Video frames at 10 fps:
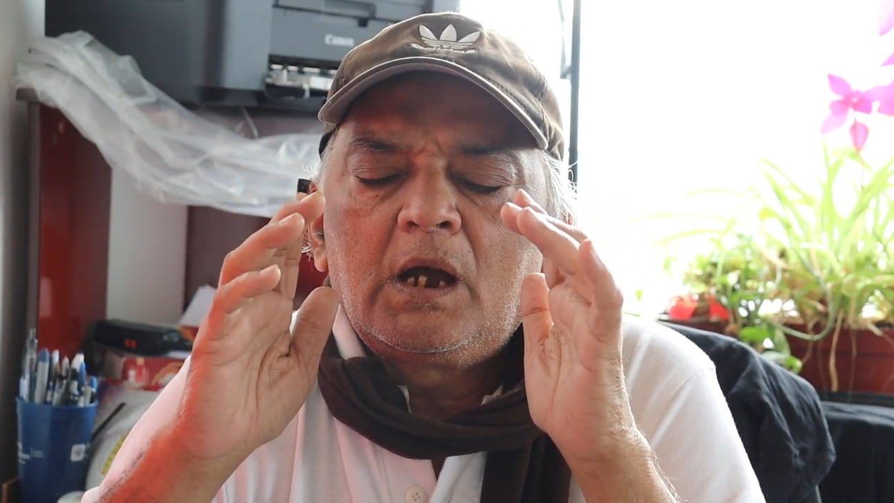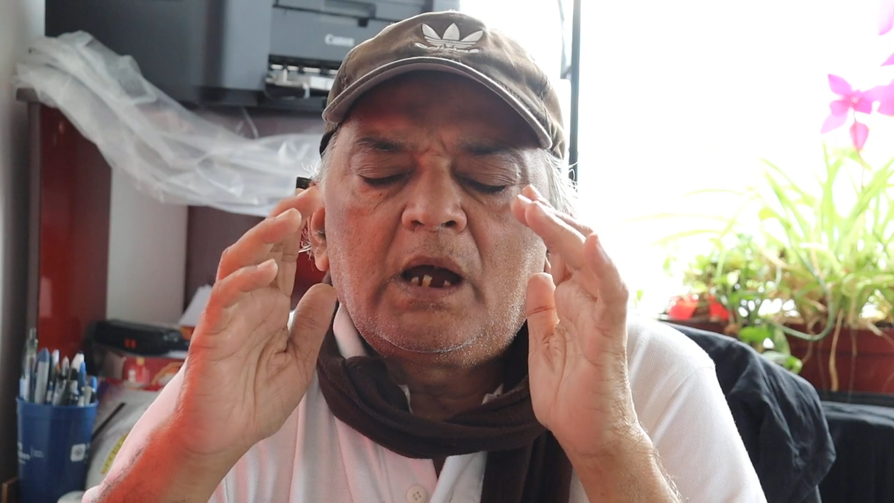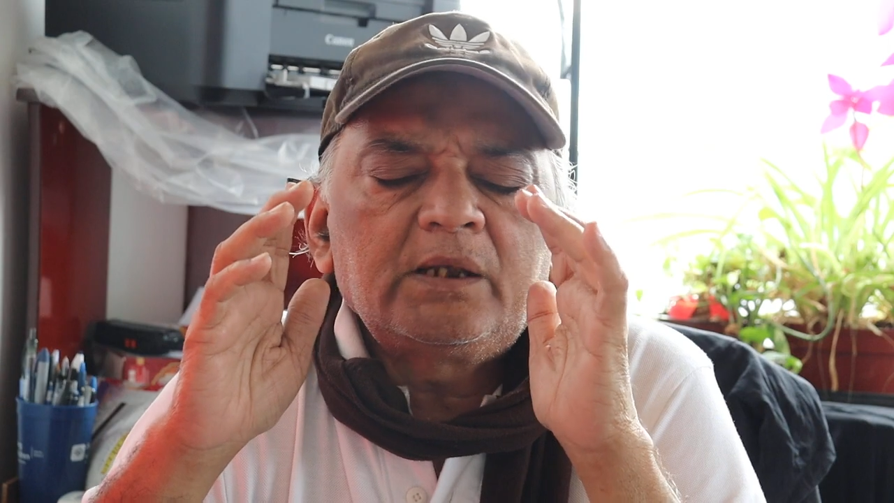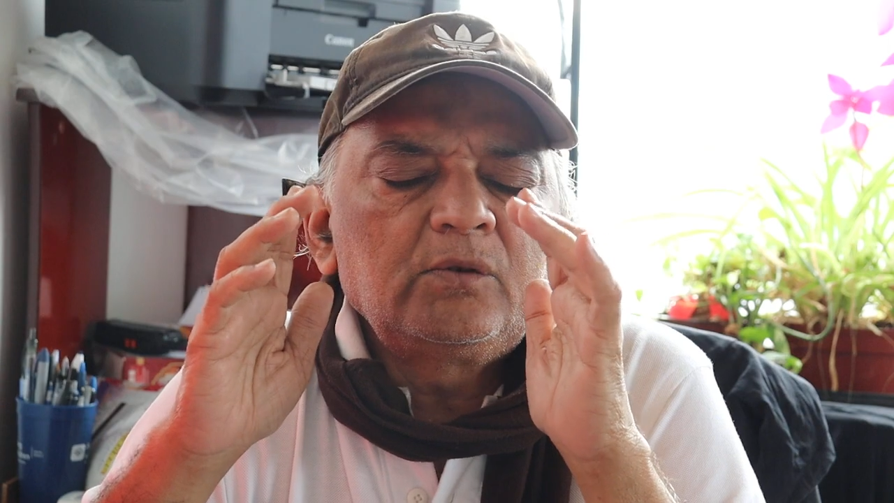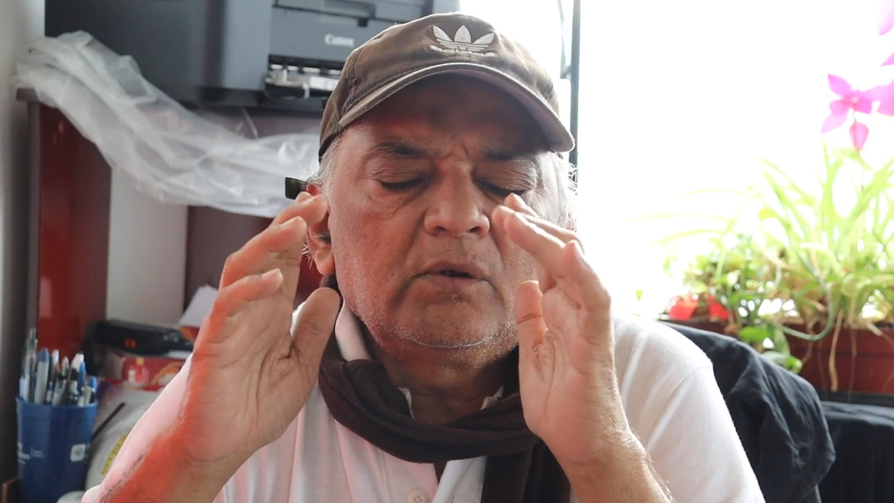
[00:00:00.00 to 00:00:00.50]

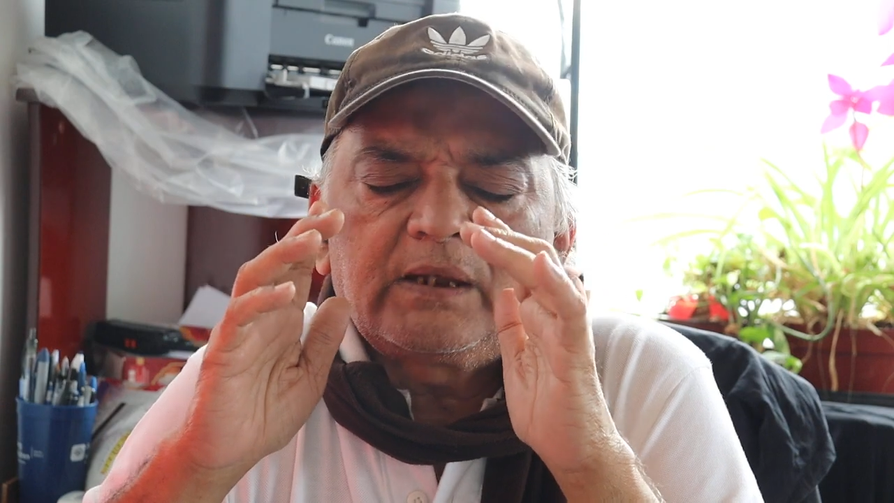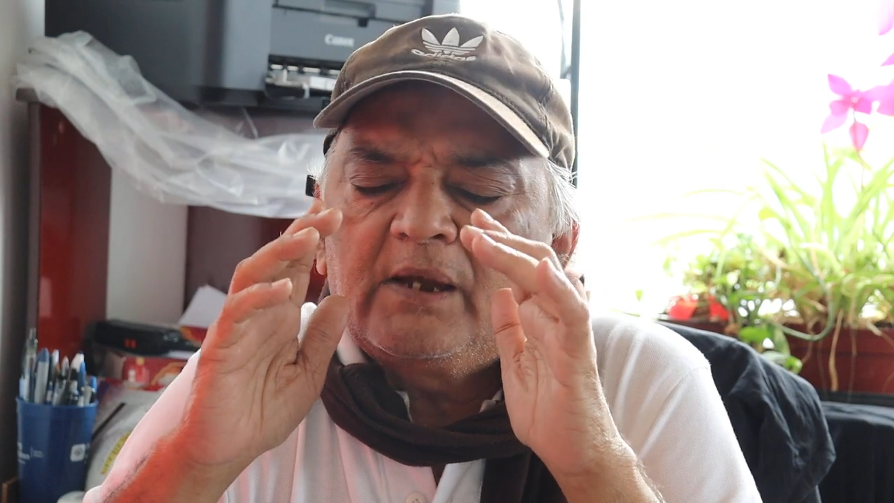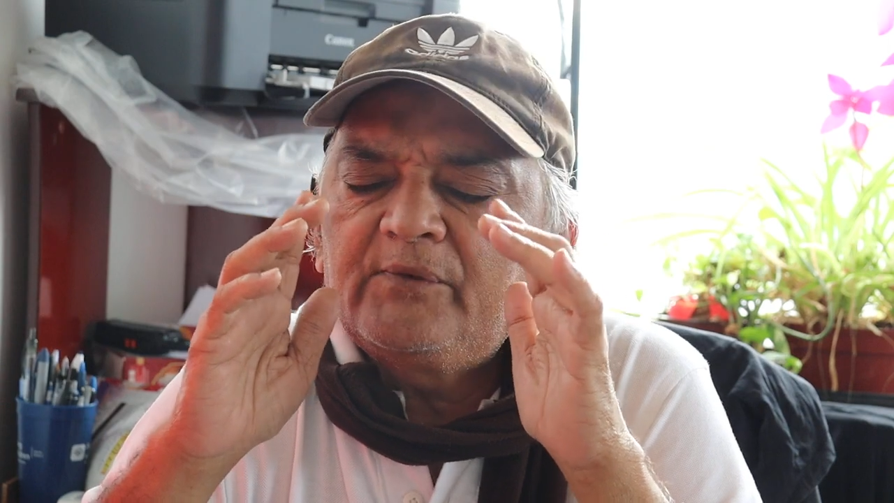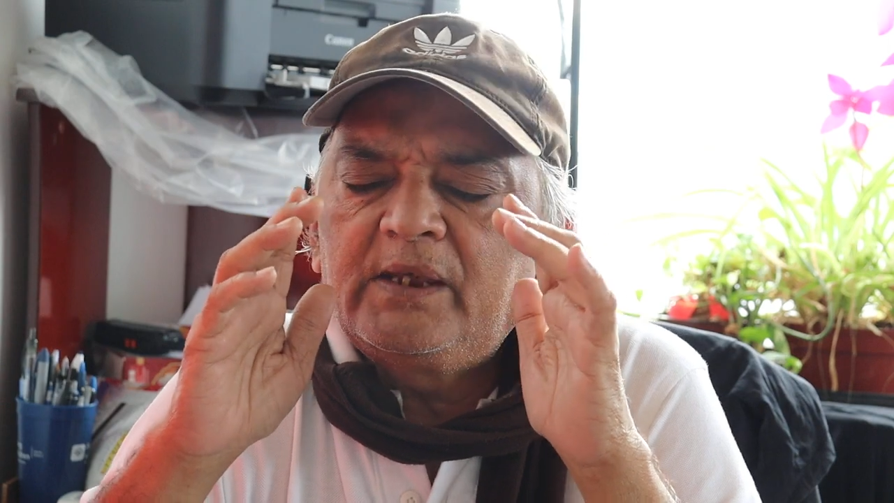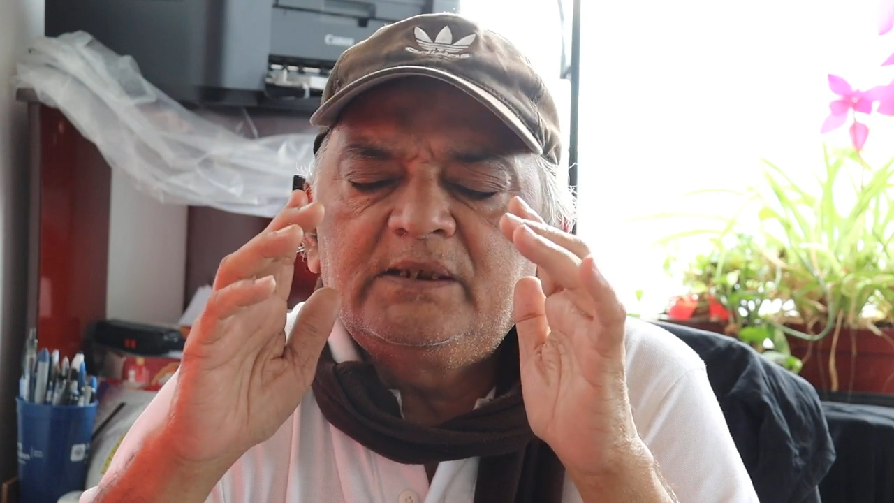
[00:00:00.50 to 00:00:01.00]
I don't
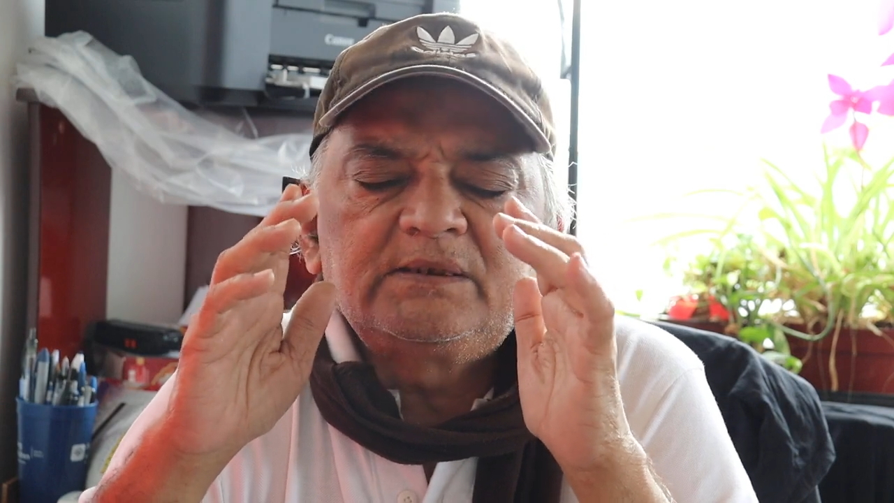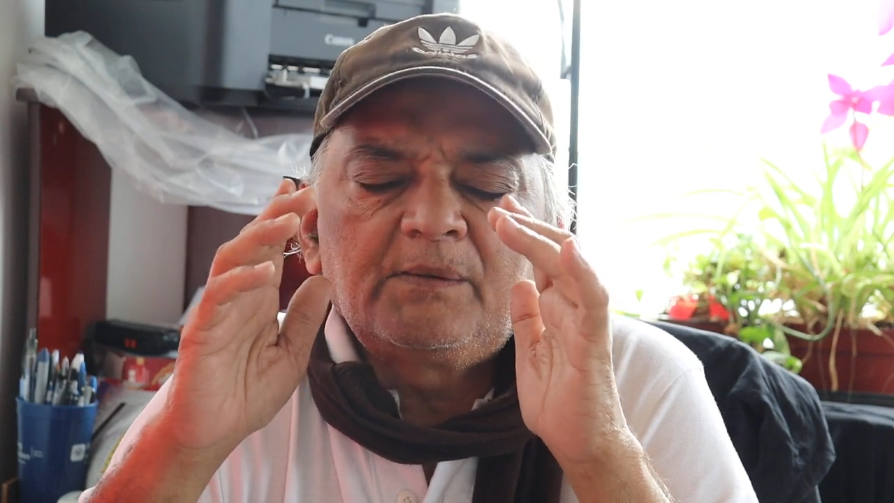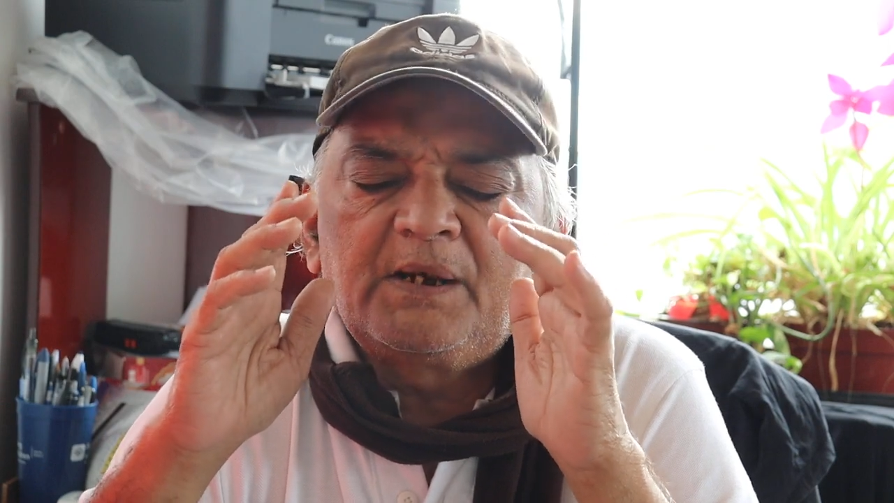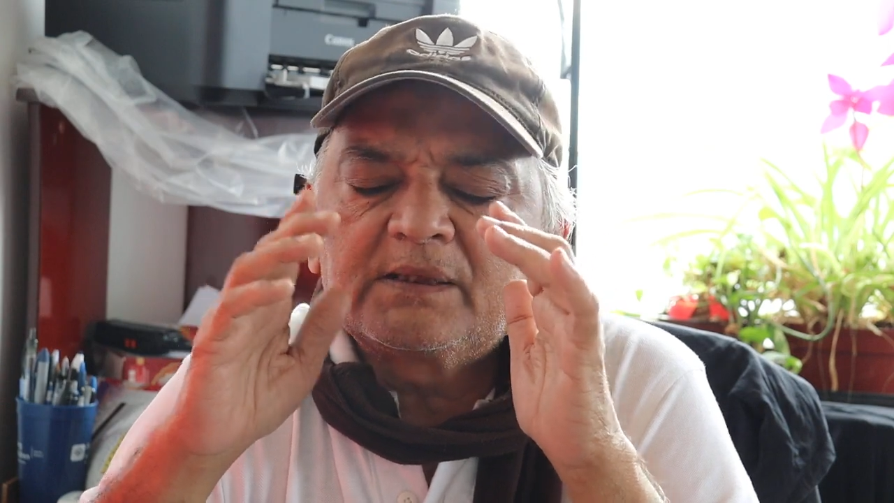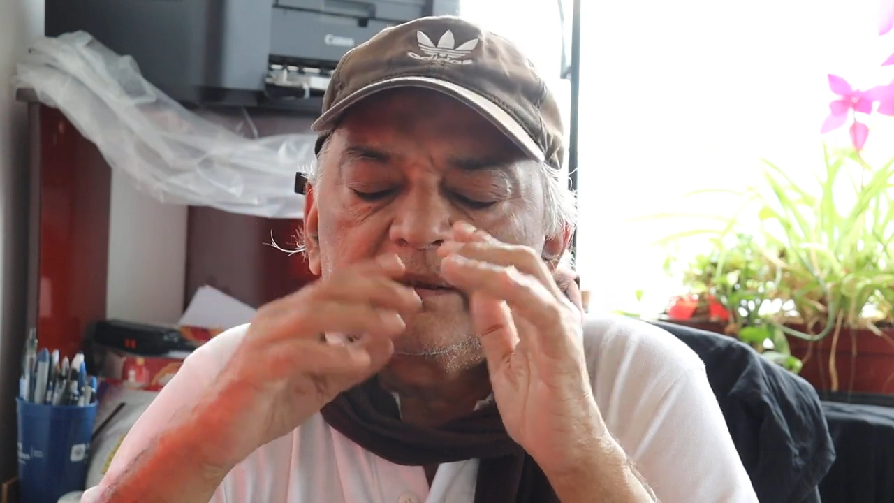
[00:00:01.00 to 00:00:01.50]
have any
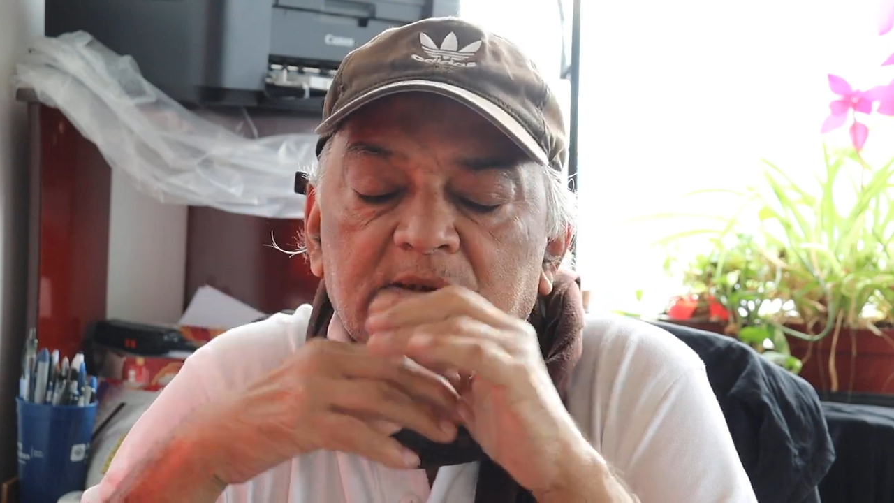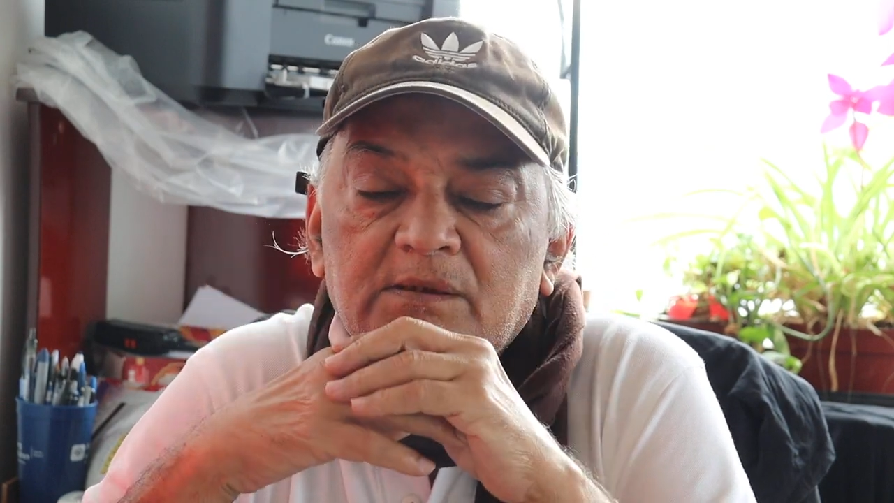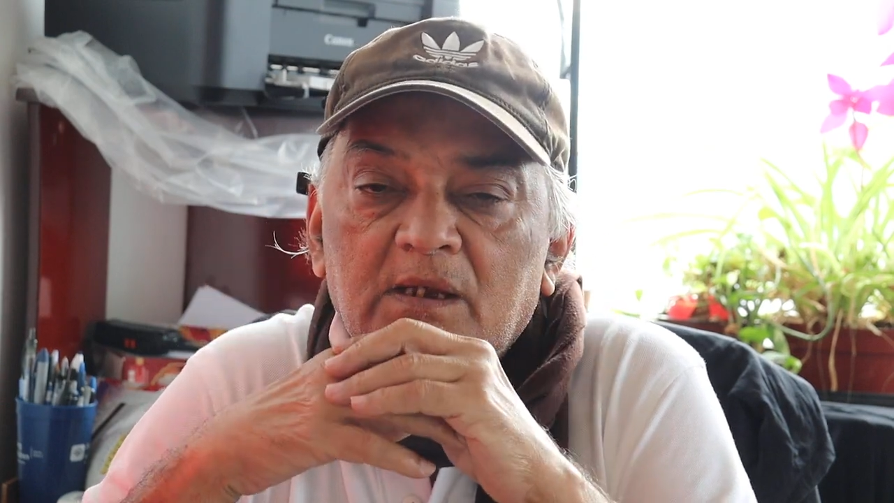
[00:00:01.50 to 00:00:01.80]
Jamaat.